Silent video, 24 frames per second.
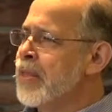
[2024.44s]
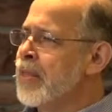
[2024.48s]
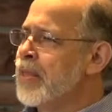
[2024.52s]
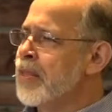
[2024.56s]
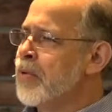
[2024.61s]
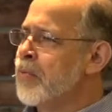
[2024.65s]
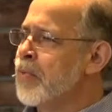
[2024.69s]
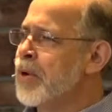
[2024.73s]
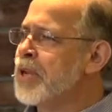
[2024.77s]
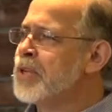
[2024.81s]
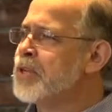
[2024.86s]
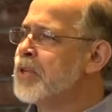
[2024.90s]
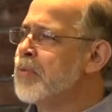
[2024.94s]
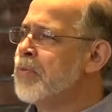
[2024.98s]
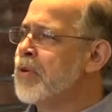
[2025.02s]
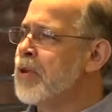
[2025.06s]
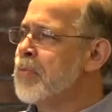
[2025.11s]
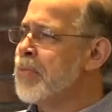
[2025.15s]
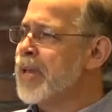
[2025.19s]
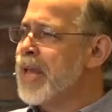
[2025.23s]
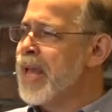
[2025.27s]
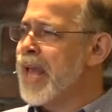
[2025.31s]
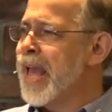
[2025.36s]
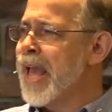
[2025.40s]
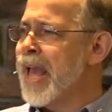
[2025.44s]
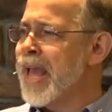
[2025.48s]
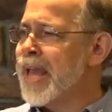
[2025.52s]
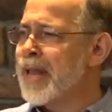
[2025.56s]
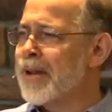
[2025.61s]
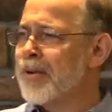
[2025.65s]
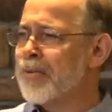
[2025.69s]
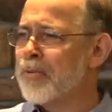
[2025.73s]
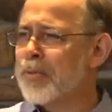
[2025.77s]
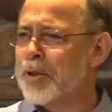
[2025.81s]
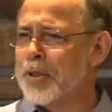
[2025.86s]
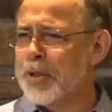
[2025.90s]
The reason we
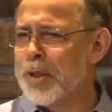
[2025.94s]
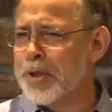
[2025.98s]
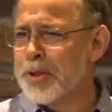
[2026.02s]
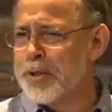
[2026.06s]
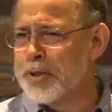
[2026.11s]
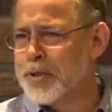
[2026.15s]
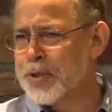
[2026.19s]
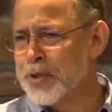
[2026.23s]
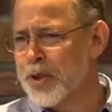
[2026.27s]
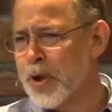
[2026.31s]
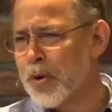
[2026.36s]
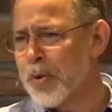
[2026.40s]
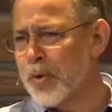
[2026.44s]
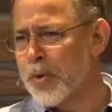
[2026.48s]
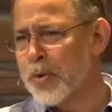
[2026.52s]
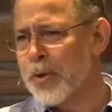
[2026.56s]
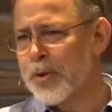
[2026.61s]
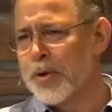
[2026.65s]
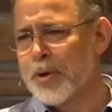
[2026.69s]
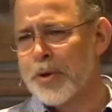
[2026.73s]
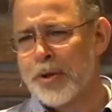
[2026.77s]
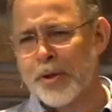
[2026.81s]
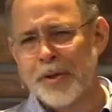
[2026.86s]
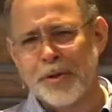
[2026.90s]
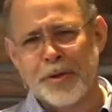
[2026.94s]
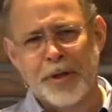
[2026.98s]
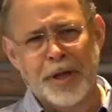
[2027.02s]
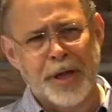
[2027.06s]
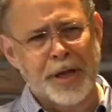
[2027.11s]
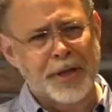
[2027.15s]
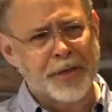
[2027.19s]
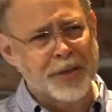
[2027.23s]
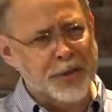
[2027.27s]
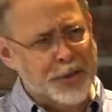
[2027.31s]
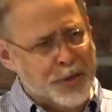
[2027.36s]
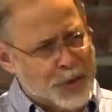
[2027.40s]
began with the sower
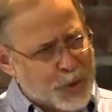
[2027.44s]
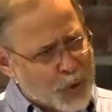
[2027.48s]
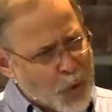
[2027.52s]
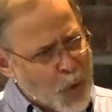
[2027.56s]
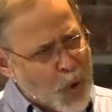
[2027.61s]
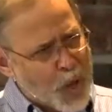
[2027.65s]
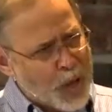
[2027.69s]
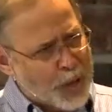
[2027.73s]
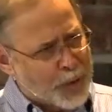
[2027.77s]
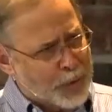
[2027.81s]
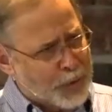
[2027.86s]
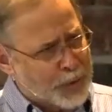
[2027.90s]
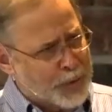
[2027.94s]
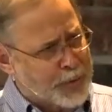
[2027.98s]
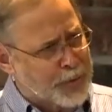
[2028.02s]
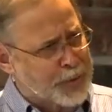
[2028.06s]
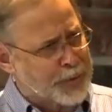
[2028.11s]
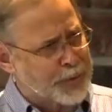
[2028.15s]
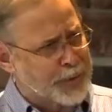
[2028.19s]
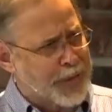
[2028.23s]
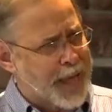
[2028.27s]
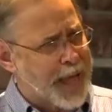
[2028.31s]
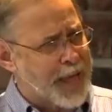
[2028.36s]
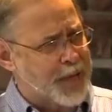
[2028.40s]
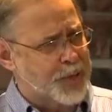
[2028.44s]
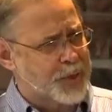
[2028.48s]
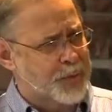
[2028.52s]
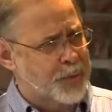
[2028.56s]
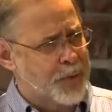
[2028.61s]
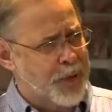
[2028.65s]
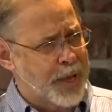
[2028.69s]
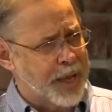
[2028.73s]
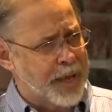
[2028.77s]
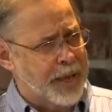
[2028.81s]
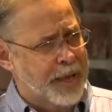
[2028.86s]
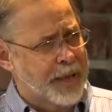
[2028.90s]
and the soils last
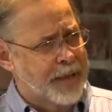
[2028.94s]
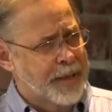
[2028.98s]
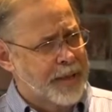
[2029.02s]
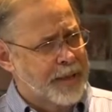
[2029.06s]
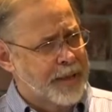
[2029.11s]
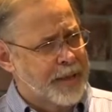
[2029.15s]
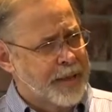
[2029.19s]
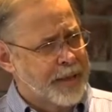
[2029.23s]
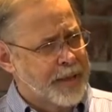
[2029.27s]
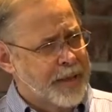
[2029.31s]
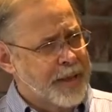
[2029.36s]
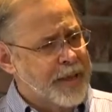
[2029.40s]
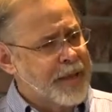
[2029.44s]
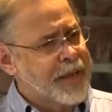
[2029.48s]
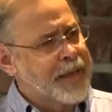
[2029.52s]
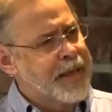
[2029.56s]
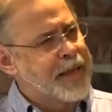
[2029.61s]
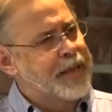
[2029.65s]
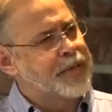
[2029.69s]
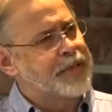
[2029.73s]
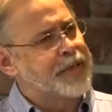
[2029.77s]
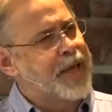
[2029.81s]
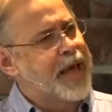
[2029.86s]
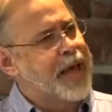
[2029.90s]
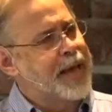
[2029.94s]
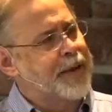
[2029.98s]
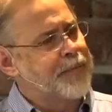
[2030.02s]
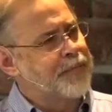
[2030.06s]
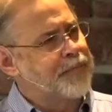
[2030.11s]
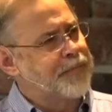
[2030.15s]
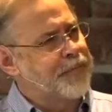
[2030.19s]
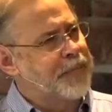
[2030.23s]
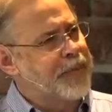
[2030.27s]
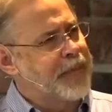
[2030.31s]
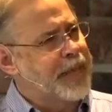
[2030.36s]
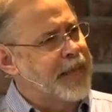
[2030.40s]
week is that
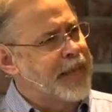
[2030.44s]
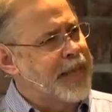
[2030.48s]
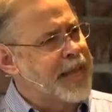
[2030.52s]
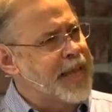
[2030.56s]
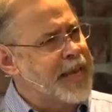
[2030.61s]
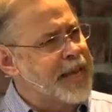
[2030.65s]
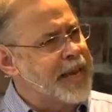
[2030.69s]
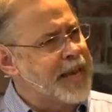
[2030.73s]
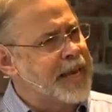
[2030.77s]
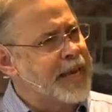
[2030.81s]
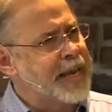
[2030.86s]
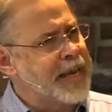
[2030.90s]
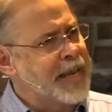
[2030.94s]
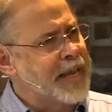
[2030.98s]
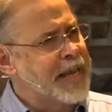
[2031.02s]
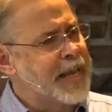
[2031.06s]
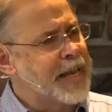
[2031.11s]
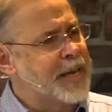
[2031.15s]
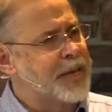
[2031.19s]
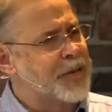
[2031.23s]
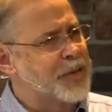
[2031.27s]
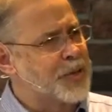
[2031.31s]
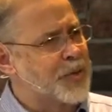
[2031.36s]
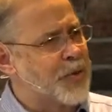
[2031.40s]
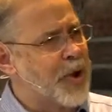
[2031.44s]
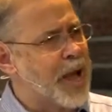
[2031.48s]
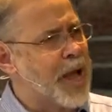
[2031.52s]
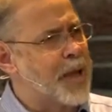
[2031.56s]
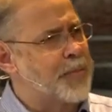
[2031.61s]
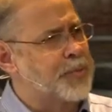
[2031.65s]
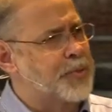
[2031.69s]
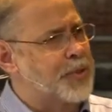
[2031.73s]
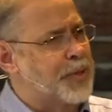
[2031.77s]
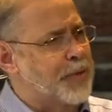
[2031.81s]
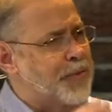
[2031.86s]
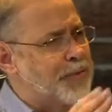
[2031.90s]
in it he
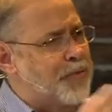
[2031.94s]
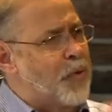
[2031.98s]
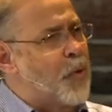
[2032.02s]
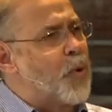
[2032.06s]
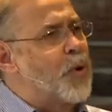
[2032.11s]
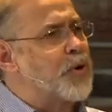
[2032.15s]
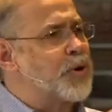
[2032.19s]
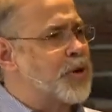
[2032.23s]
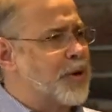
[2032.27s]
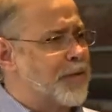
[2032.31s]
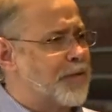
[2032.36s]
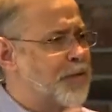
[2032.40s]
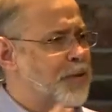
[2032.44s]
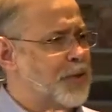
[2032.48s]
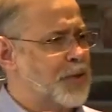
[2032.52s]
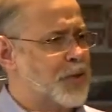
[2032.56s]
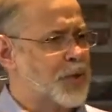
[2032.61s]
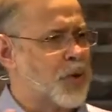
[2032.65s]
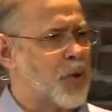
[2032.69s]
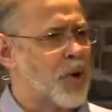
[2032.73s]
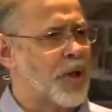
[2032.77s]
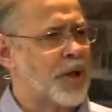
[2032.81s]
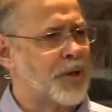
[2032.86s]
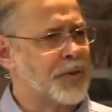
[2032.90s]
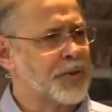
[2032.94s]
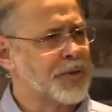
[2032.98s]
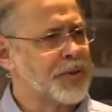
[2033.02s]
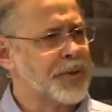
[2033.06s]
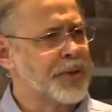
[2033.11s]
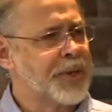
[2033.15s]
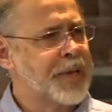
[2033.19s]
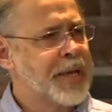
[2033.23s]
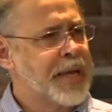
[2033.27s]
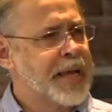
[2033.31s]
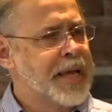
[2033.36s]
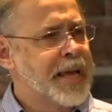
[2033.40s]
describes the four different
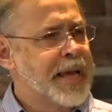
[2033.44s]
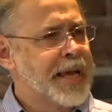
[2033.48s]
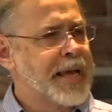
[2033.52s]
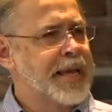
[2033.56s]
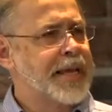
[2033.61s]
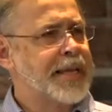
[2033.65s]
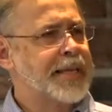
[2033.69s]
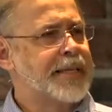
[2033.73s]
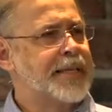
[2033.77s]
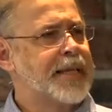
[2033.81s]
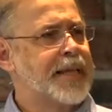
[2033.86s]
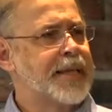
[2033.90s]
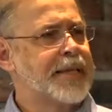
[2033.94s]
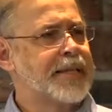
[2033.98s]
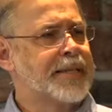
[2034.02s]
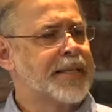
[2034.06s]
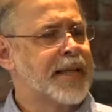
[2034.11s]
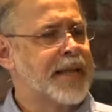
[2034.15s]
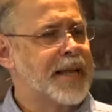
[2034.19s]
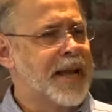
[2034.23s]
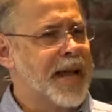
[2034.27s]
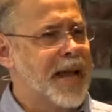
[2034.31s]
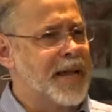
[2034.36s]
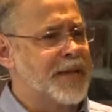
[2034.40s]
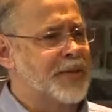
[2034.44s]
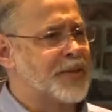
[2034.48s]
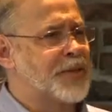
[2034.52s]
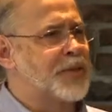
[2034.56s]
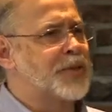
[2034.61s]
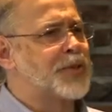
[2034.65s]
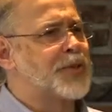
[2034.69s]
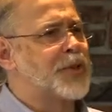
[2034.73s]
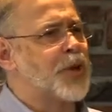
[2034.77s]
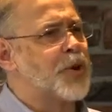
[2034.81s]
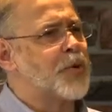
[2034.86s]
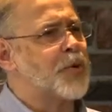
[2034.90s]
soils and he says that as the
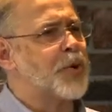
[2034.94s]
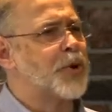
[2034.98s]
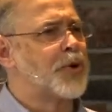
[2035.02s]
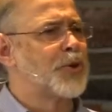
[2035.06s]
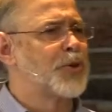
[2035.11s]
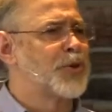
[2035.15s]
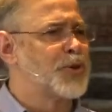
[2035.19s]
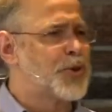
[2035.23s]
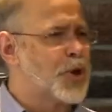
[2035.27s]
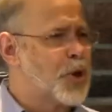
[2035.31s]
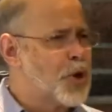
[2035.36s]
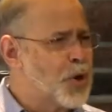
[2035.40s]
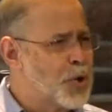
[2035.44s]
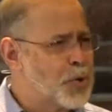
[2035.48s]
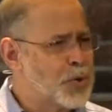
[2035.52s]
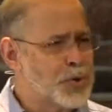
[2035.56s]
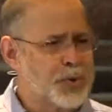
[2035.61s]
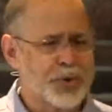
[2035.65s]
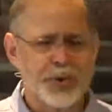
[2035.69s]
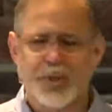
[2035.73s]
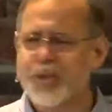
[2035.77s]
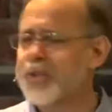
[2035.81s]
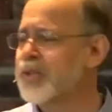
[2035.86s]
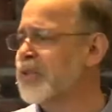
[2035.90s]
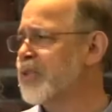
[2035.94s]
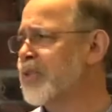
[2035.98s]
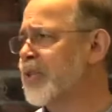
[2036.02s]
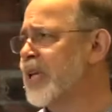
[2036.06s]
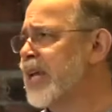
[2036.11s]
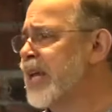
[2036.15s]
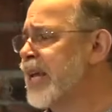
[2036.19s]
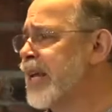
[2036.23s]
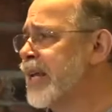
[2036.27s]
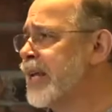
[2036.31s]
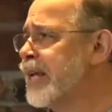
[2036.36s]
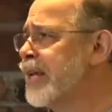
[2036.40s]
sower sows his
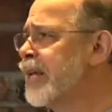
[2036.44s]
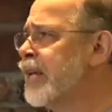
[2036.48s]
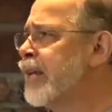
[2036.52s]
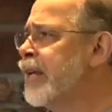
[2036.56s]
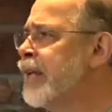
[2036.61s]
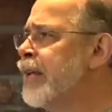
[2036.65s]
seed,